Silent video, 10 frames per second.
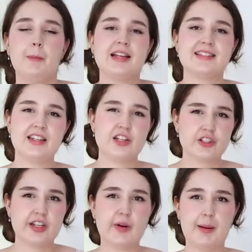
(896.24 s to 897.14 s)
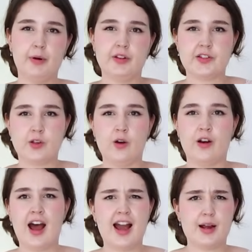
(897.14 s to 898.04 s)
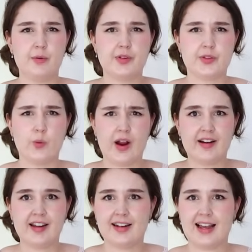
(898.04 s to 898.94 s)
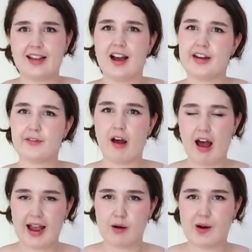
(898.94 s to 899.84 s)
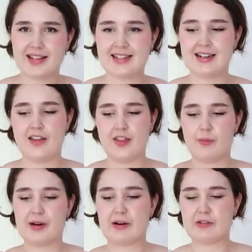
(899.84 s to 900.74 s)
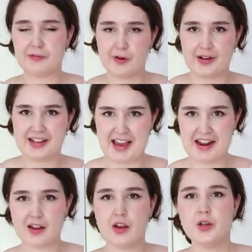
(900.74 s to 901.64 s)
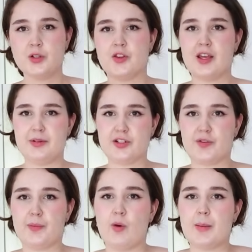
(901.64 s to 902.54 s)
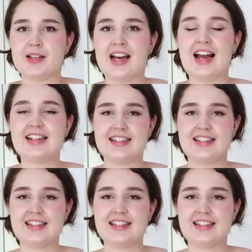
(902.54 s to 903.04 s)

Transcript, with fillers: Because initially when I put this on, I was wearing it like kind of high-waisted. And then when I referred again to the images from the website, I